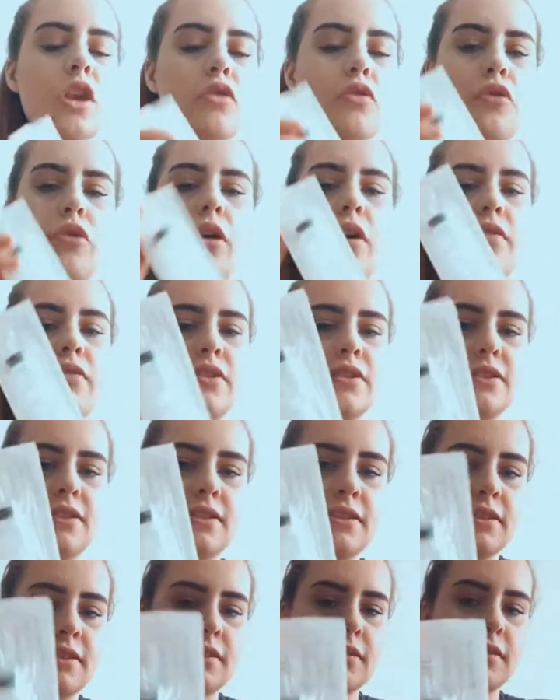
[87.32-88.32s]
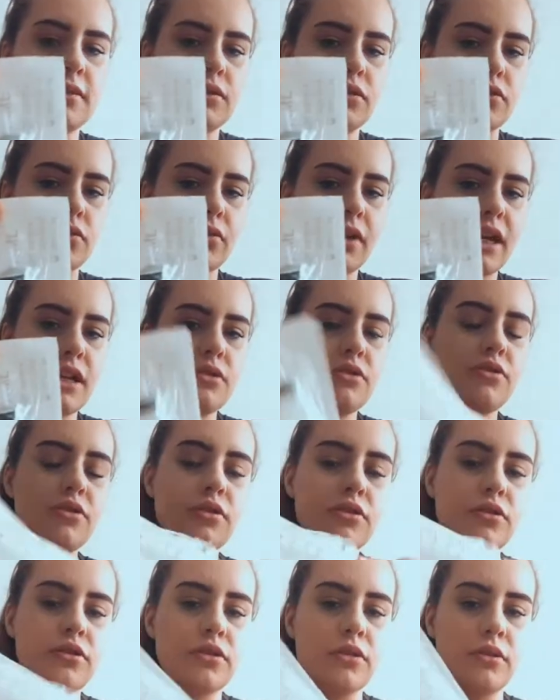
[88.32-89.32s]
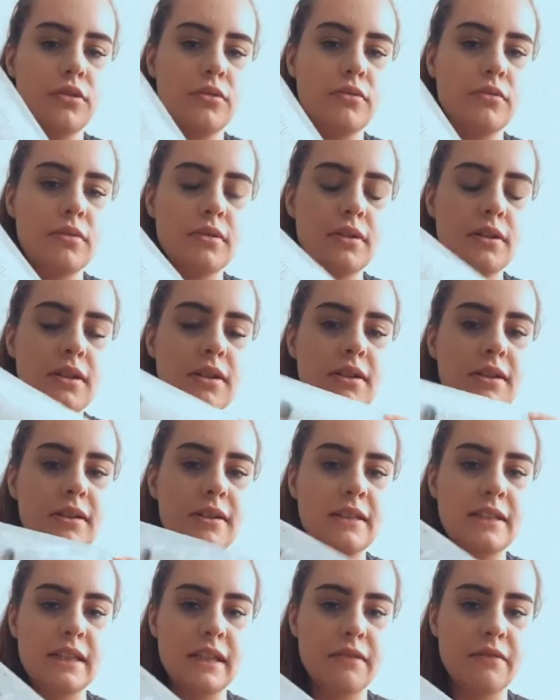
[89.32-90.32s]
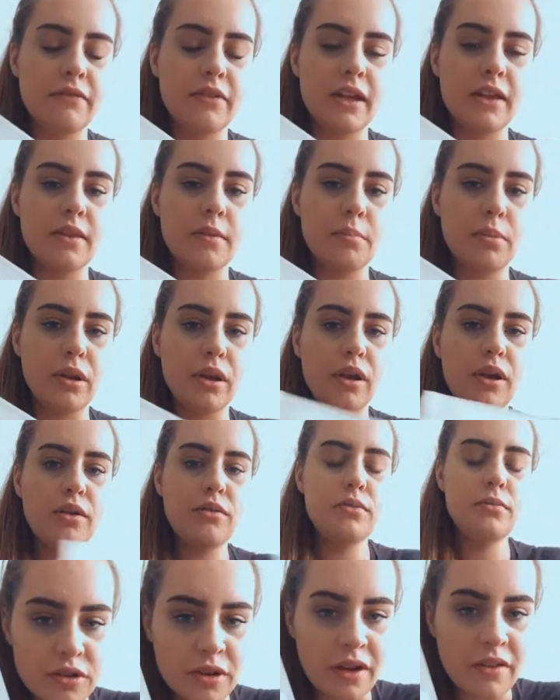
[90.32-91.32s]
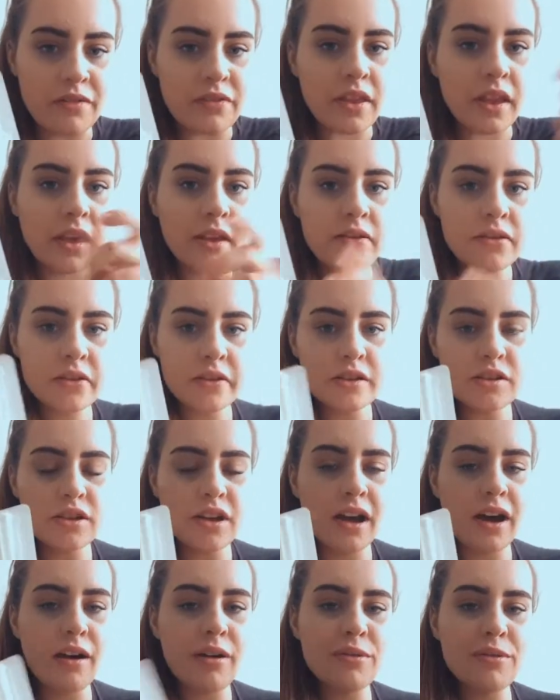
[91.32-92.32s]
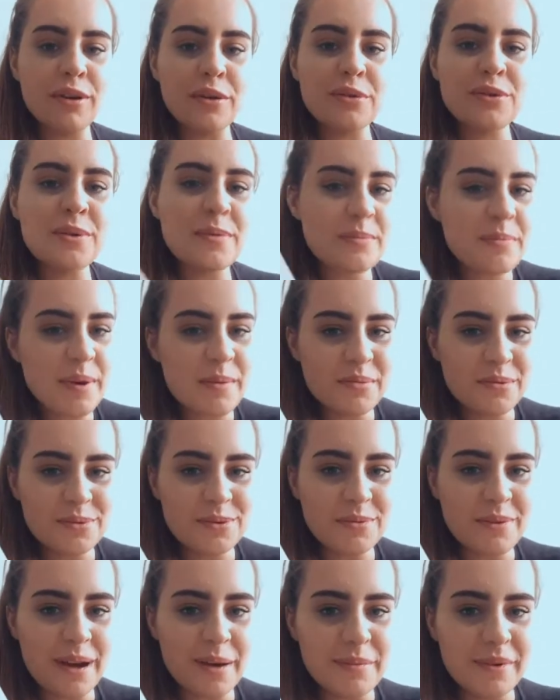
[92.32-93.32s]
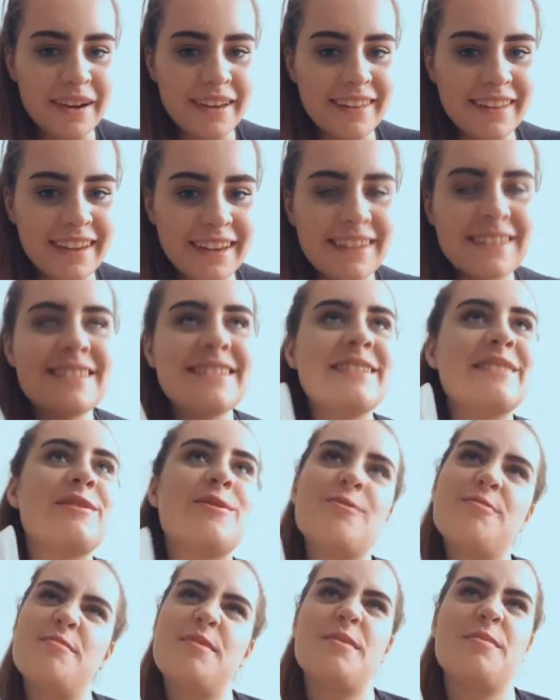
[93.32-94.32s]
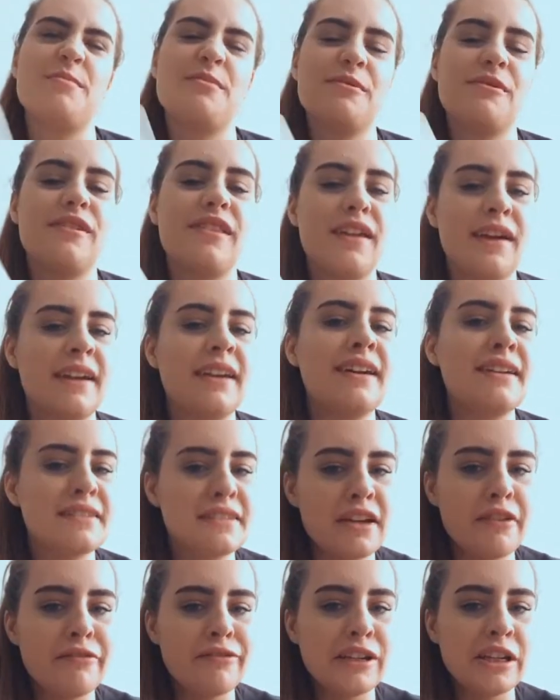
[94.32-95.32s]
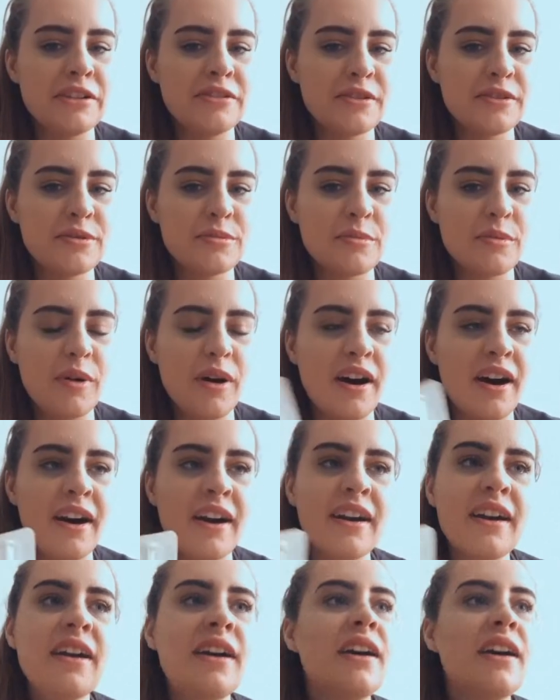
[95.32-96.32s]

So this syringe to de-inflate the balloon. I have the Instagel. Now some people swear by this and some people are like, it definitely doesn't work.